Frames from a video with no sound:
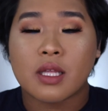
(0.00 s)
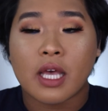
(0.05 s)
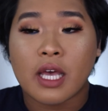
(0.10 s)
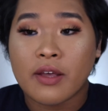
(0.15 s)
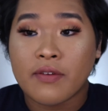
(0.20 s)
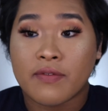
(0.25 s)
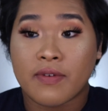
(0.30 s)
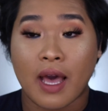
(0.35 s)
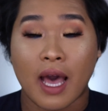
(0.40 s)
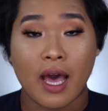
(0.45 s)

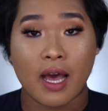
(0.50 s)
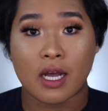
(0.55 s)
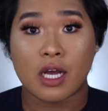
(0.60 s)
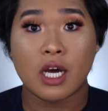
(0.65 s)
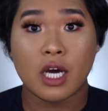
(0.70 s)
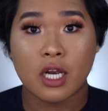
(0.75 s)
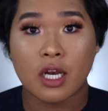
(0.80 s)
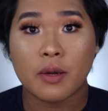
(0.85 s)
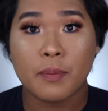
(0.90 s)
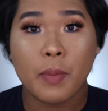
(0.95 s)
If
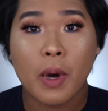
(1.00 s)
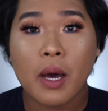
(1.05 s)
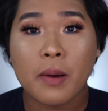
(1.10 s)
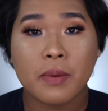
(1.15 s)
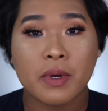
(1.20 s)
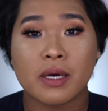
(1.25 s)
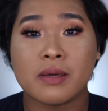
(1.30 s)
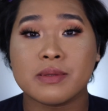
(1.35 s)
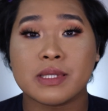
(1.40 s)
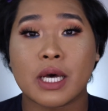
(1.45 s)

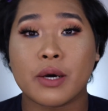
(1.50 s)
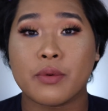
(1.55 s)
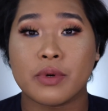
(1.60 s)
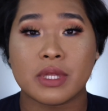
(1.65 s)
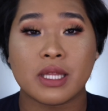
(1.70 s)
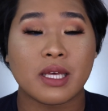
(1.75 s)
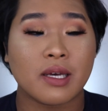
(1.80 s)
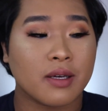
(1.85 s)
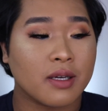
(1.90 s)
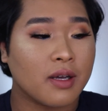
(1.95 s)
Colourpop comes out
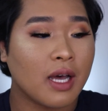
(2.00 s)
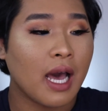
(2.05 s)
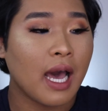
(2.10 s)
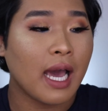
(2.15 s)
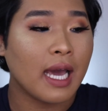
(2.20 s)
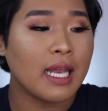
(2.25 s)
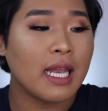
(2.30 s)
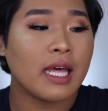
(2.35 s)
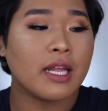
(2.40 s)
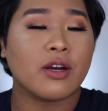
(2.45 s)
with a
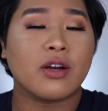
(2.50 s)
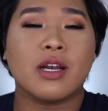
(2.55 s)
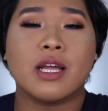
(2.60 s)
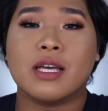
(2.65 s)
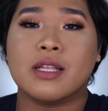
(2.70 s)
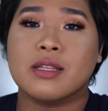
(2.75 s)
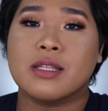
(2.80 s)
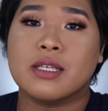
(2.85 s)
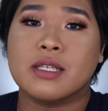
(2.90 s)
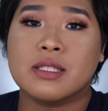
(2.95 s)
highlighter
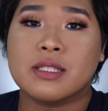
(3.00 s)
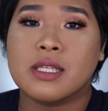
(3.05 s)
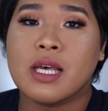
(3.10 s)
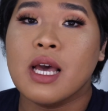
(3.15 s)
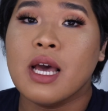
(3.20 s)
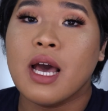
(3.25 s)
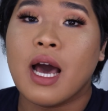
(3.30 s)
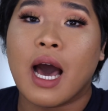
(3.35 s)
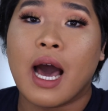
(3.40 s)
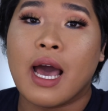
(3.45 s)
like this,
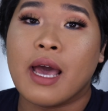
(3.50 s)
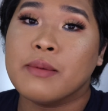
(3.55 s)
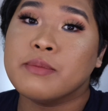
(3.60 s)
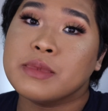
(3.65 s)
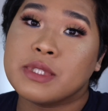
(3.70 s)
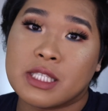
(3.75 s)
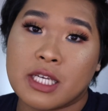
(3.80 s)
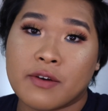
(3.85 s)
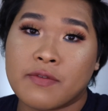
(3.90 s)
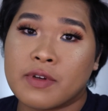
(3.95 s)
I
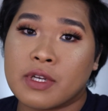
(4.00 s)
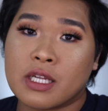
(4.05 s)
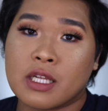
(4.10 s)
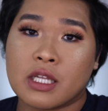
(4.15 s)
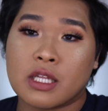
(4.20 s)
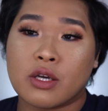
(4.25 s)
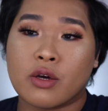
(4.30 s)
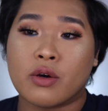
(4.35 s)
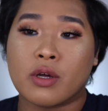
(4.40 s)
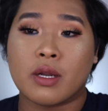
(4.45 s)
am
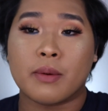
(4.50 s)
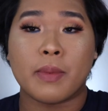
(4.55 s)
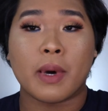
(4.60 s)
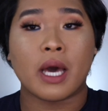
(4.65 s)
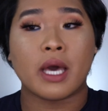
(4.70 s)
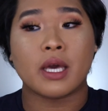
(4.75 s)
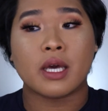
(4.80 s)
definitely going to buy